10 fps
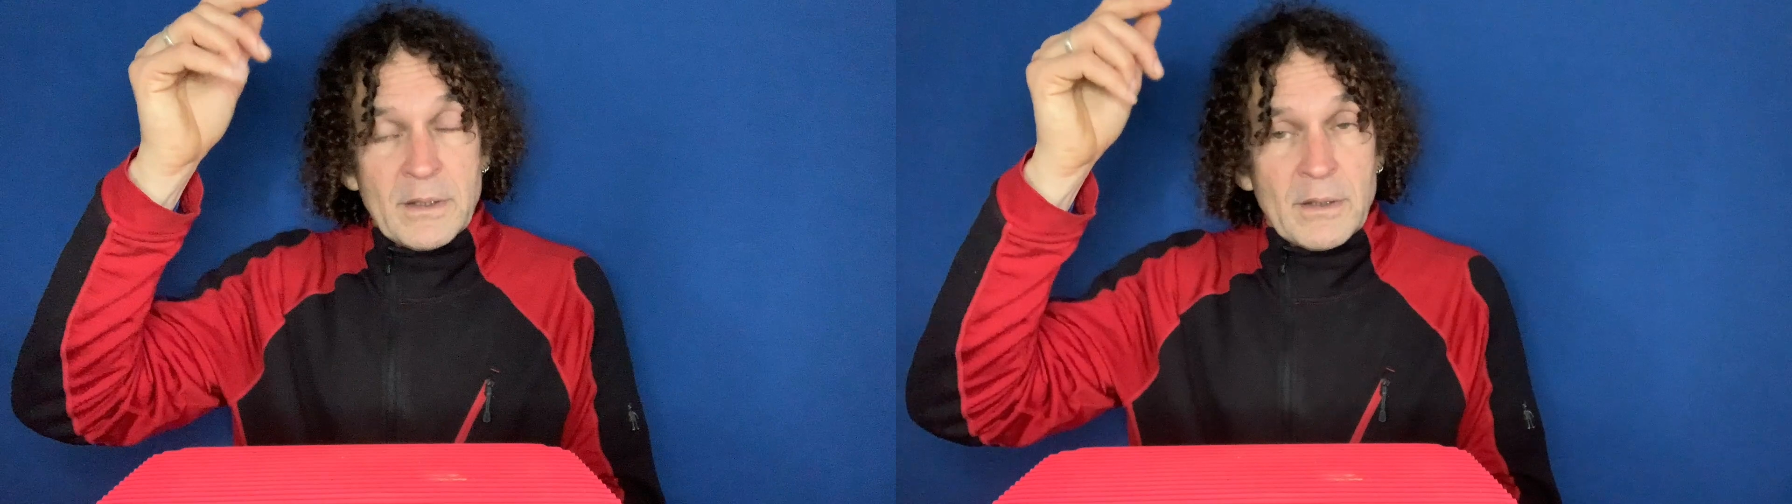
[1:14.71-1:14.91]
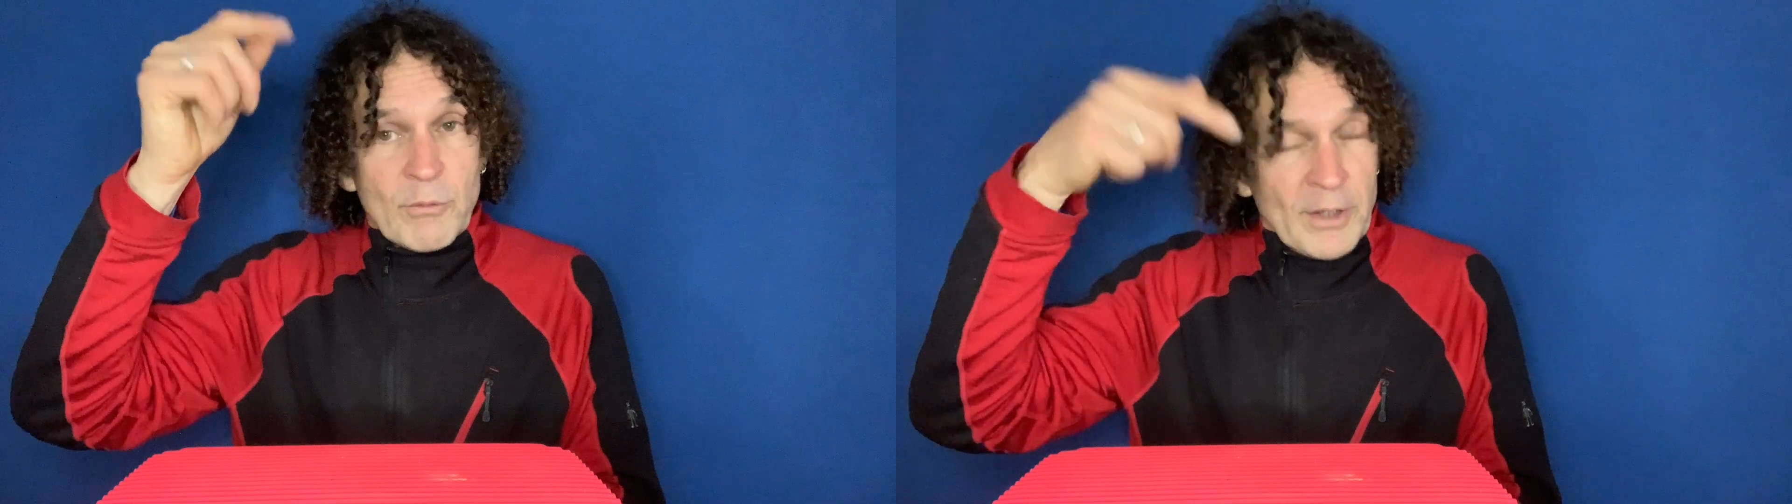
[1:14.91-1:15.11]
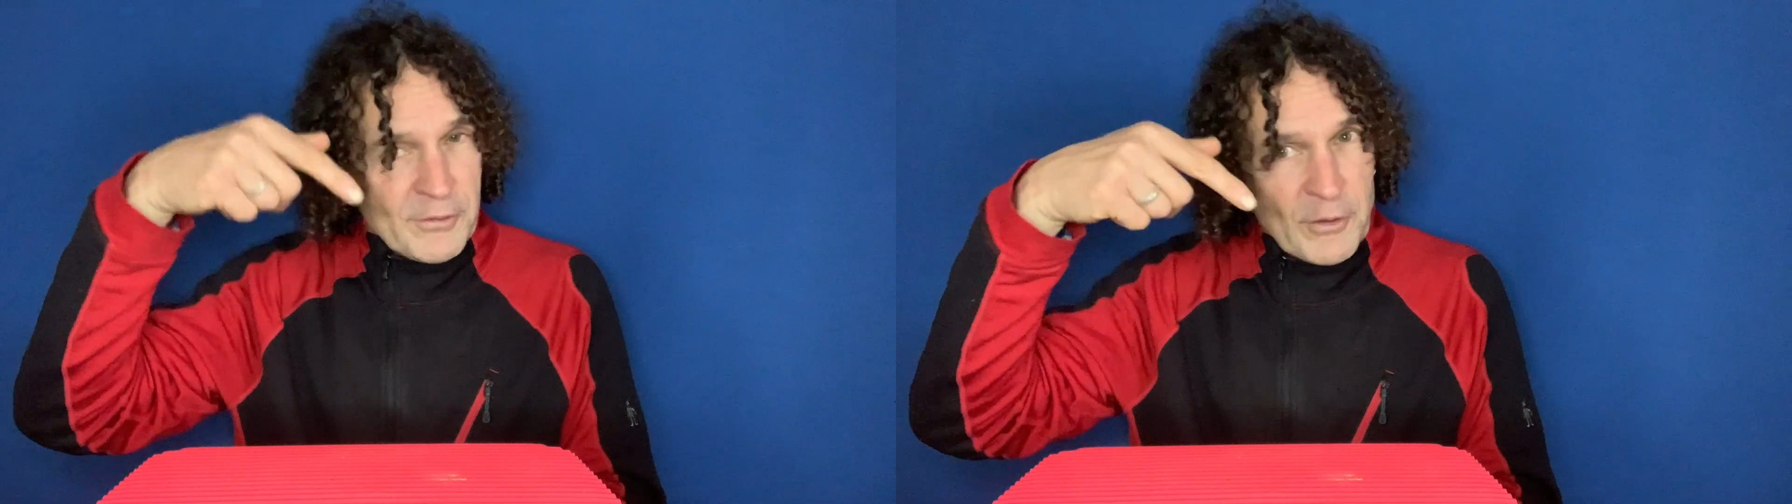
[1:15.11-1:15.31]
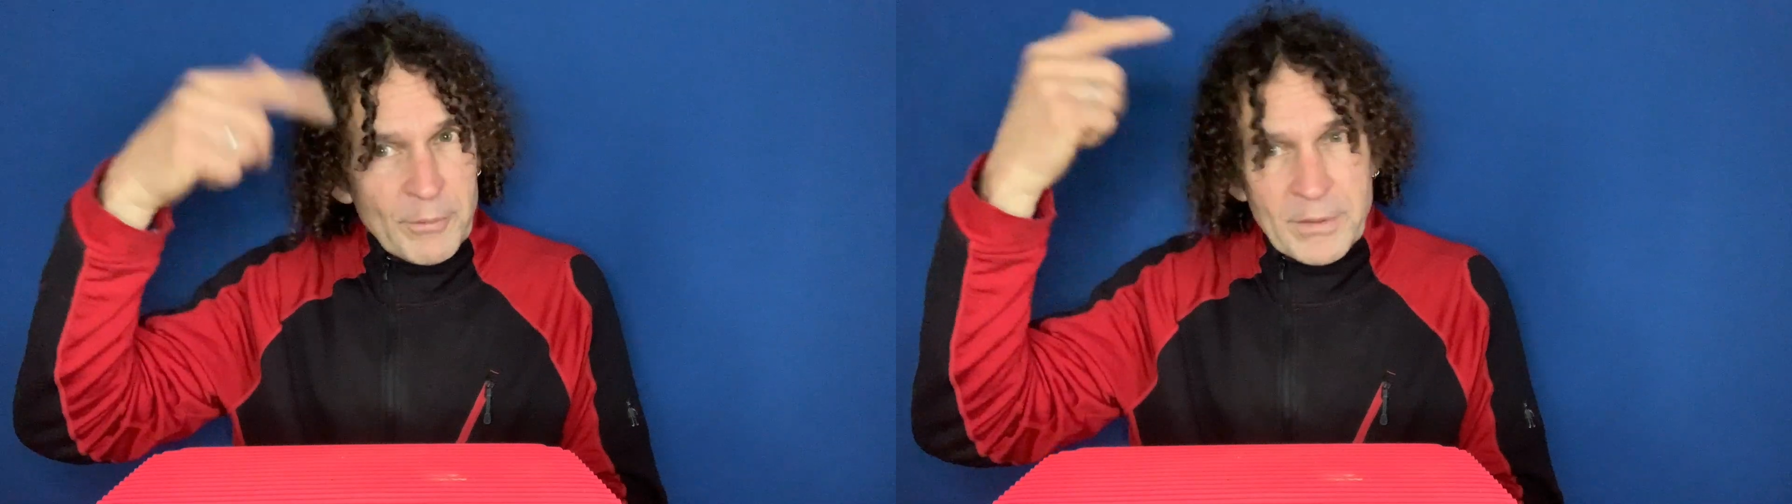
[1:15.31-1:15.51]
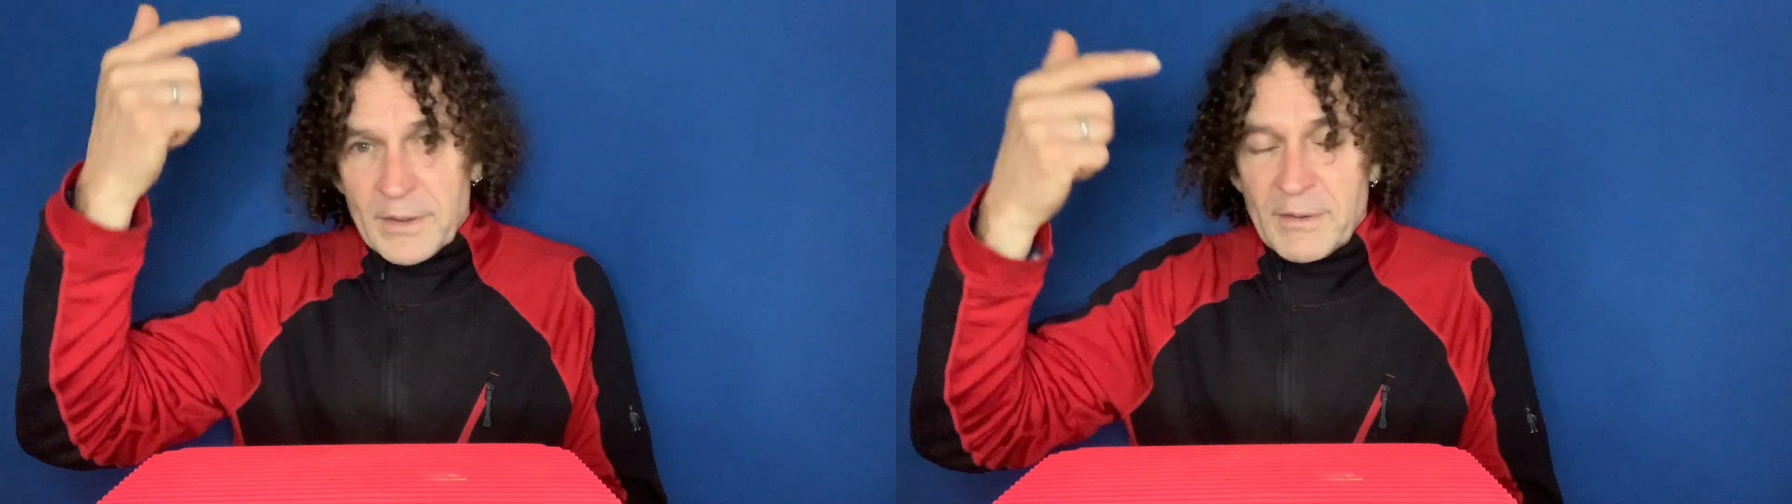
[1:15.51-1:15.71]
When I drop
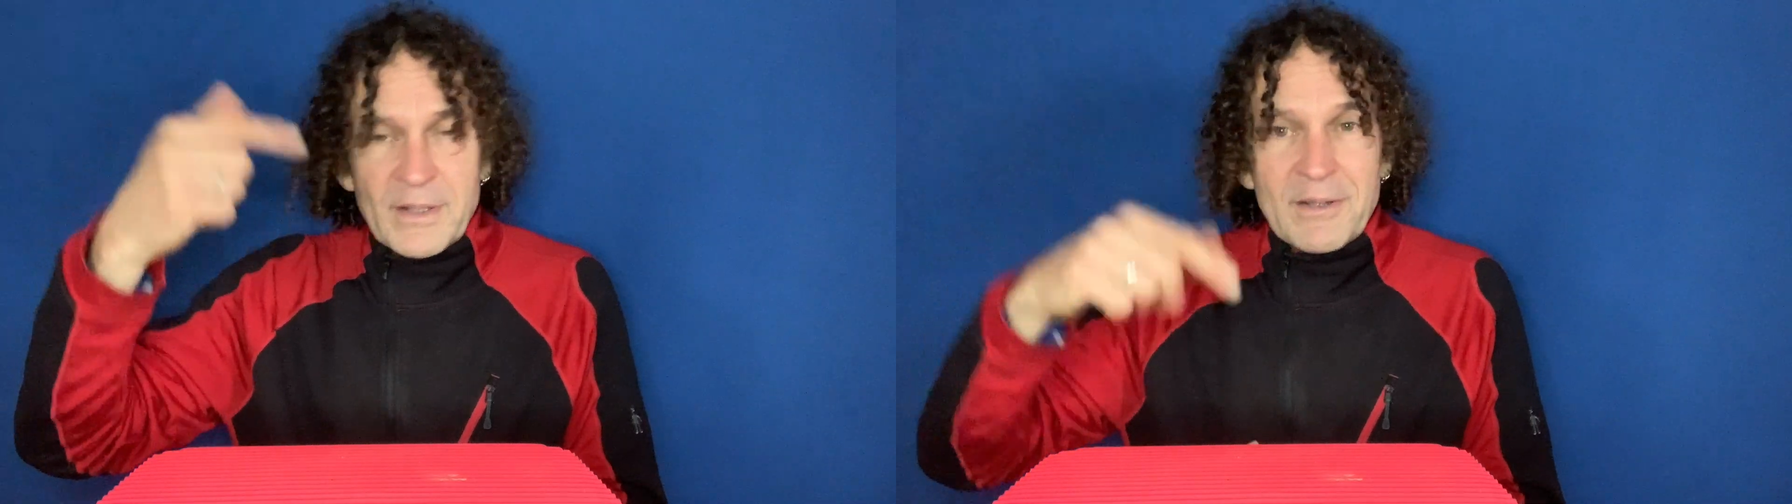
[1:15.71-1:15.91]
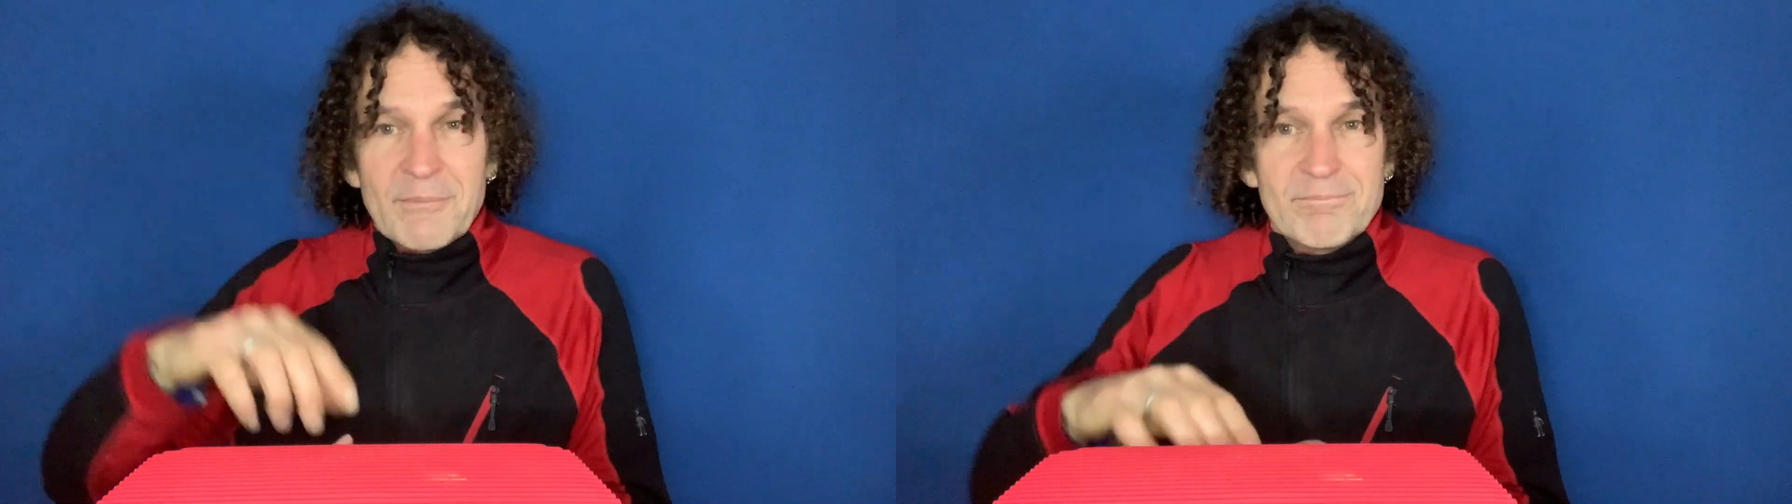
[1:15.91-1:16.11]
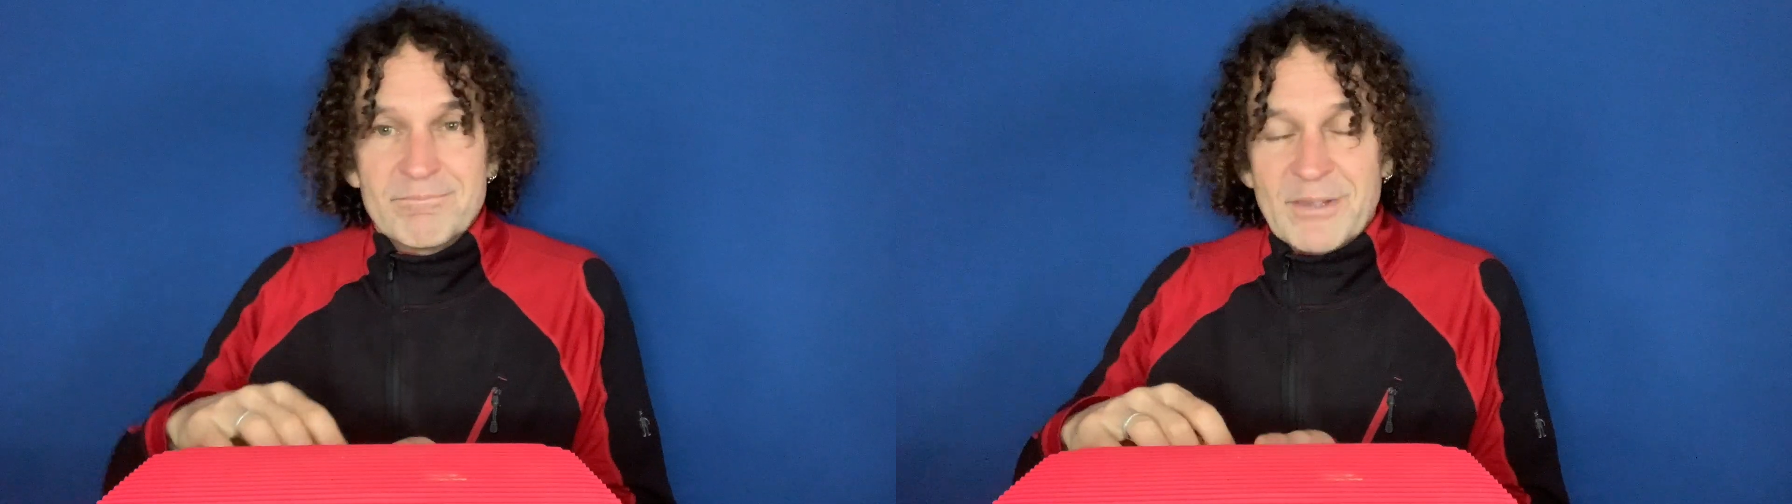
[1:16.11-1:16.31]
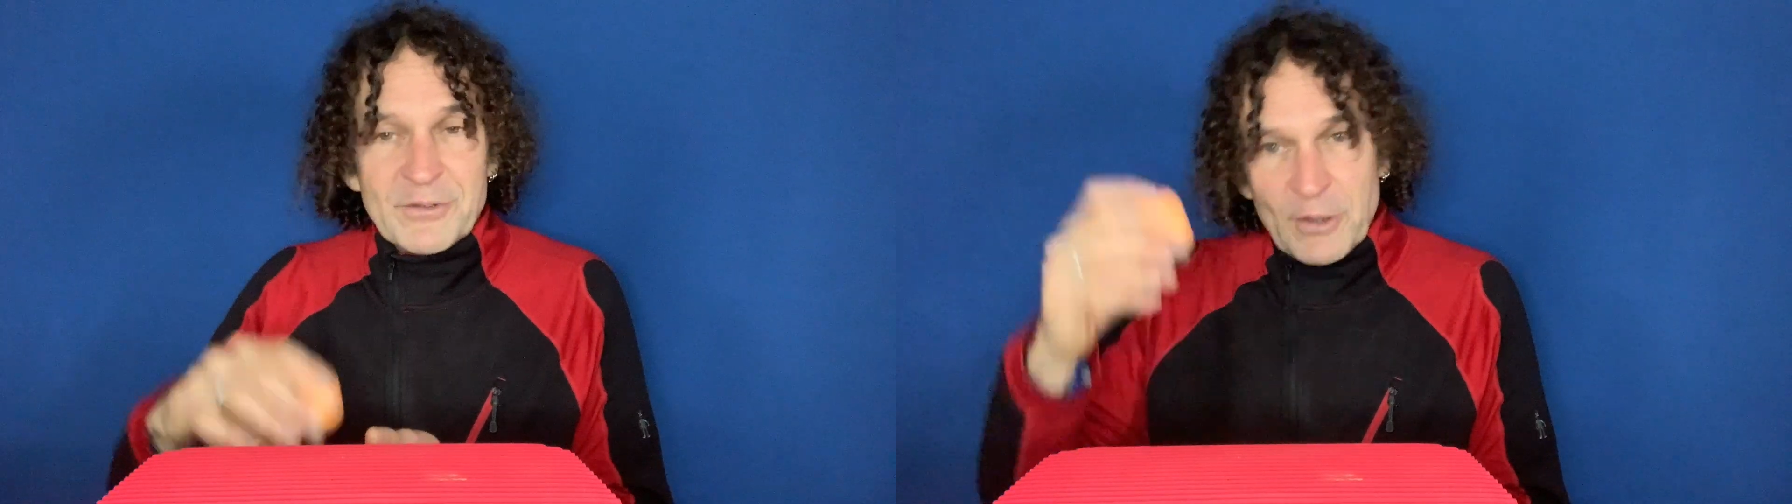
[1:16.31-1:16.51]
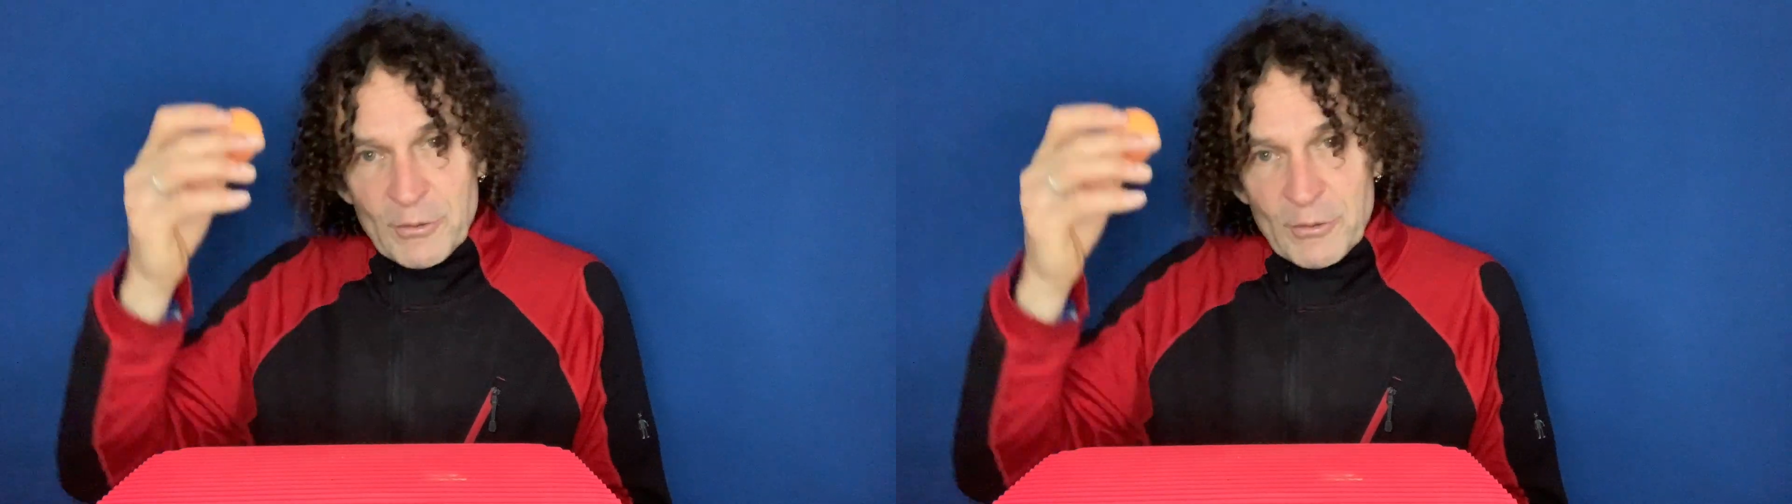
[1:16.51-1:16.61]
it, there's no